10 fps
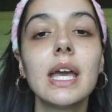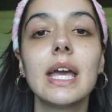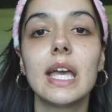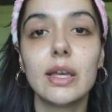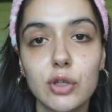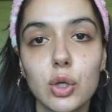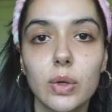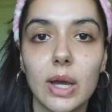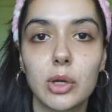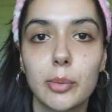If you're going
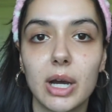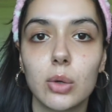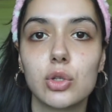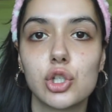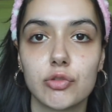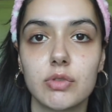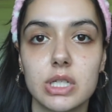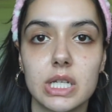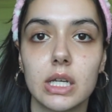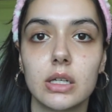out and about during the
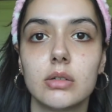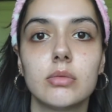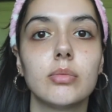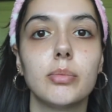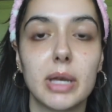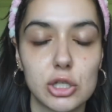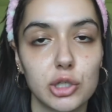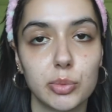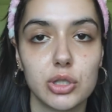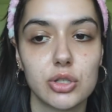day, make sure you
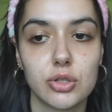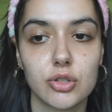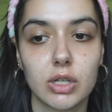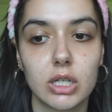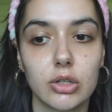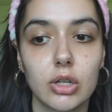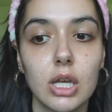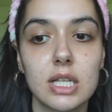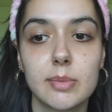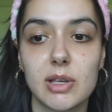put sunscreen on,
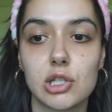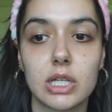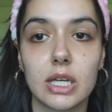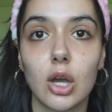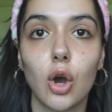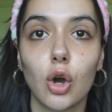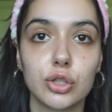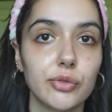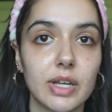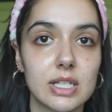especially on your
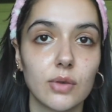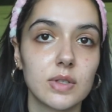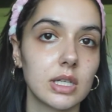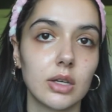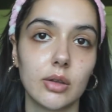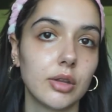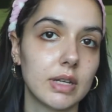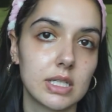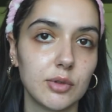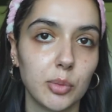face, obviously the rest
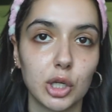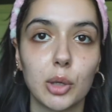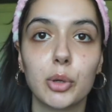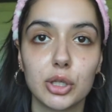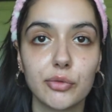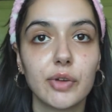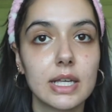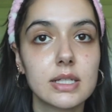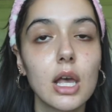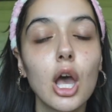of your body, but your
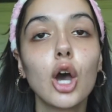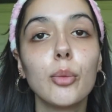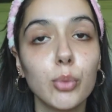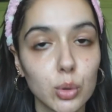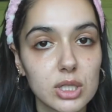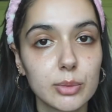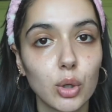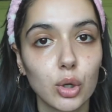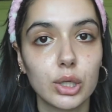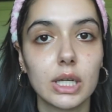face. Most
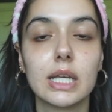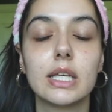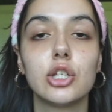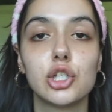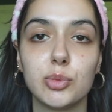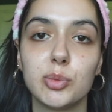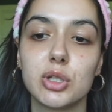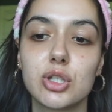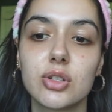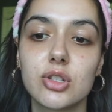importantly, you should be putting
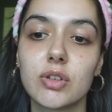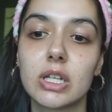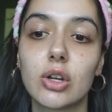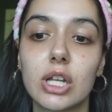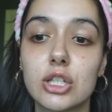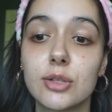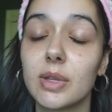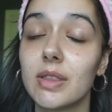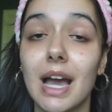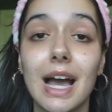sunscreen on. It's something
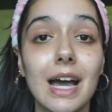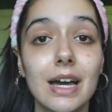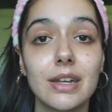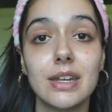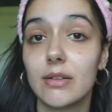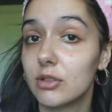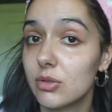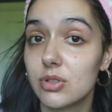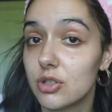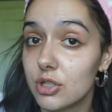that I never used
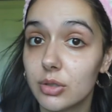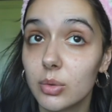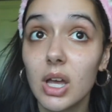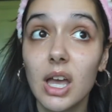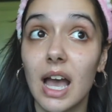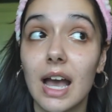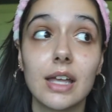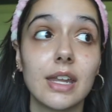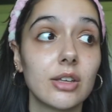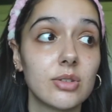to do, and
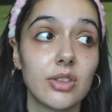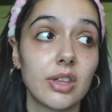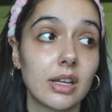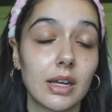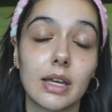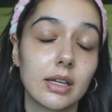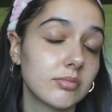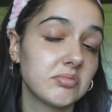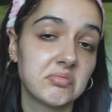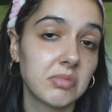I used to think like,
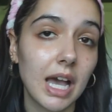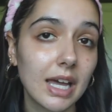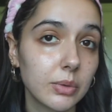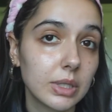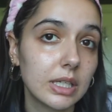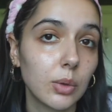I don't need it,